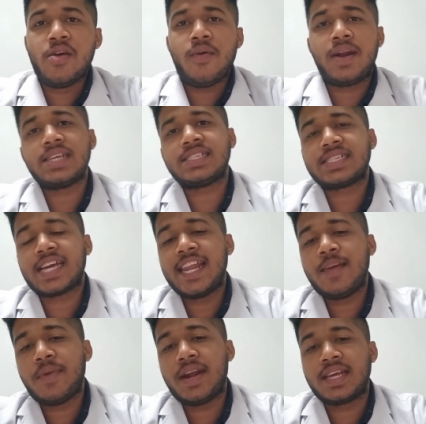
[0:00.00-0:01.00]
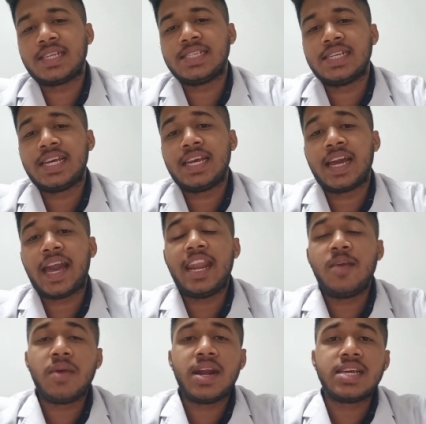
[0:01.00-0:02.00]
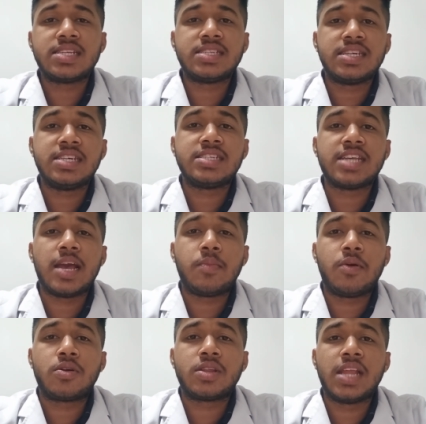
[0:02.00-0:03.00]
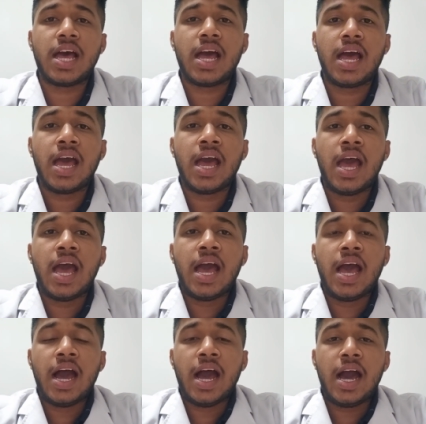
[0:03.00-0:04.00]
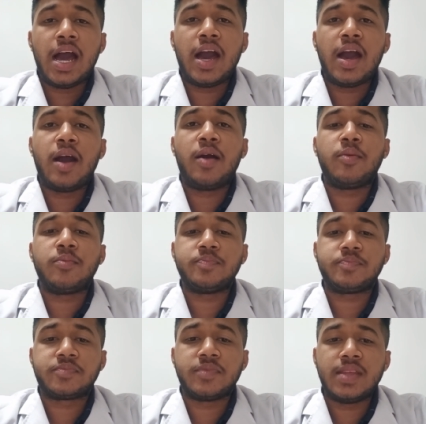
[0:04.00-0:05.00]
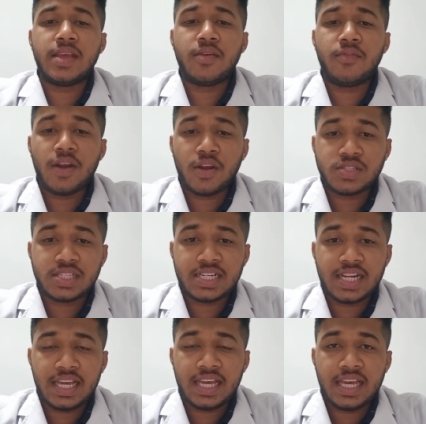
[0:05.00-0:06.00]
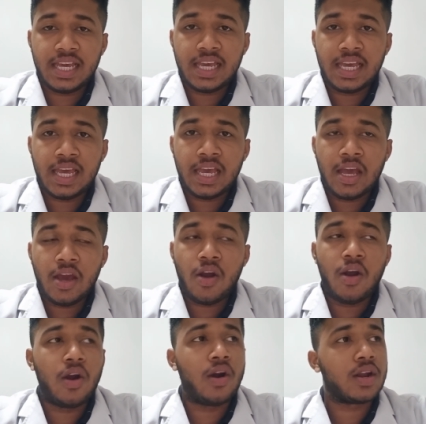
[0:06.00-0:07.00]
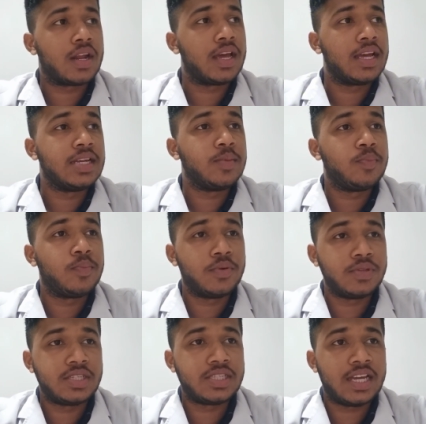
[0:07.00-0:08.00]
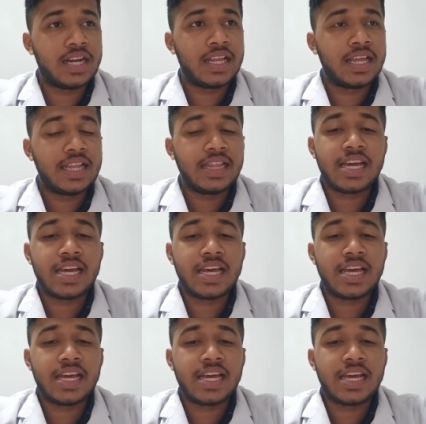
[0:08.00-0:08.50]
What is kinematics? Kinematics is about the uh, velocity or position.